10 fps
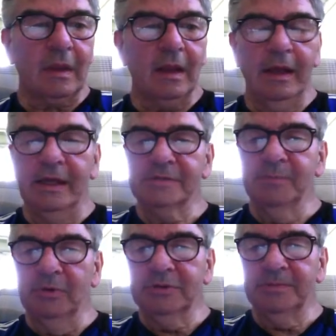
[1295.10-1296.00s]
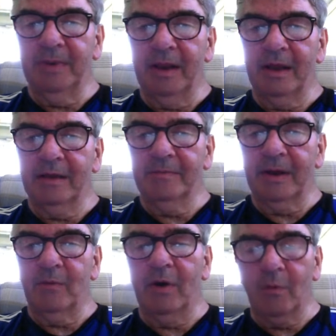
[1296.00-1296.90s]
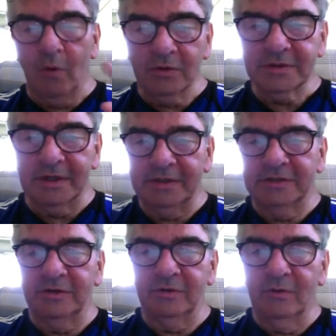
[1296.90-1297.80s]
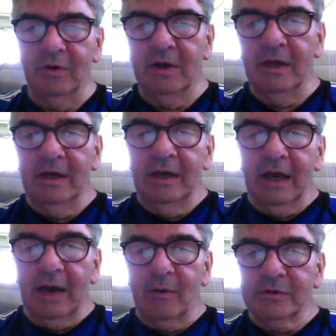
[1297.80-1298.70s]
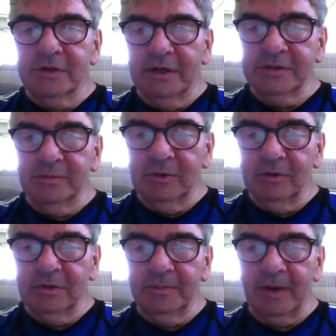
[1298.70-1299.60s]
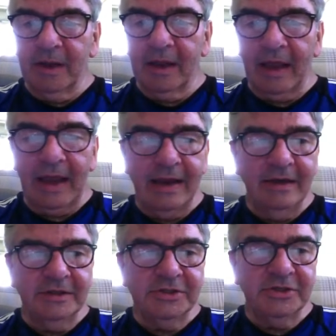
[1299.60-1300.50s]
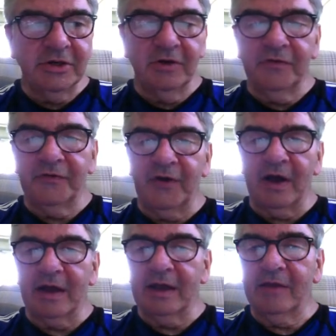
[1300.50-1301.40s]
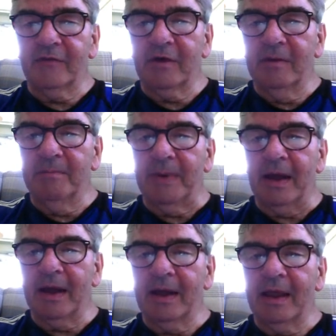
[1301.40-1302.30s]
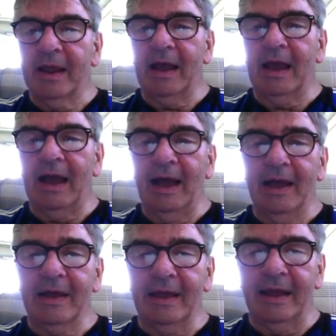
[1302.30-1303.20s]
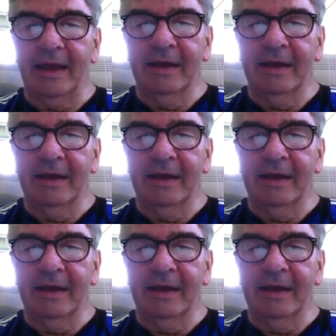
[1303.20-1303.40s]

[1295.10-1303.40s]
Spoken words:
it's multiplied by, what I wanted it to do, I wanted it to multiply H5 by I5.